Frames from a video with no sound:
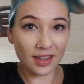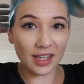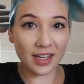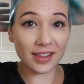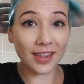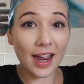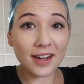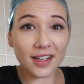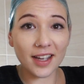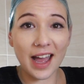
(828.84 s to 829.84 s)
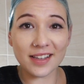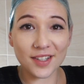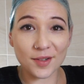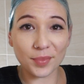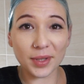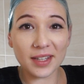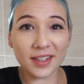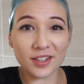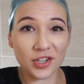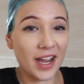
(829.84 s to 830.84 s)
The lighting has
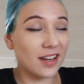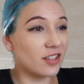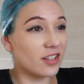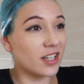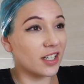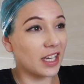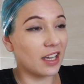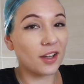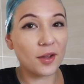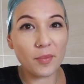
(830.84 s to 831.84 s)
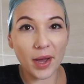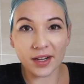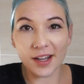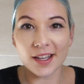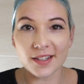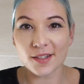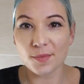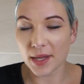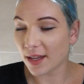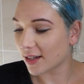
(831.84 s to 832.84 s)
completely changed in here, but it's
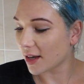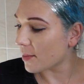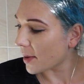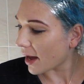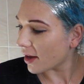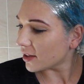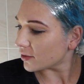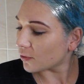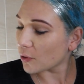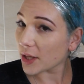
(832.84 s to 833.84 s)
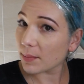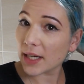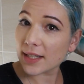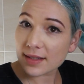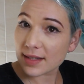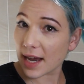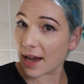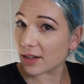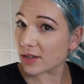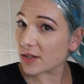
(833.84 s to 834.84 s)
been about 40 minutes
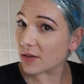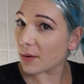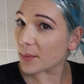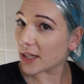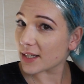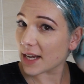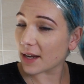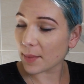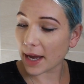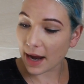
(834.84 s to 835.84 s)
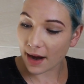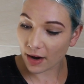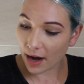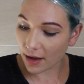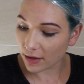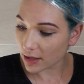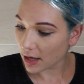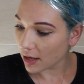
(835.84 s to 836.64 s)
now, so I'm gonna take my hair out.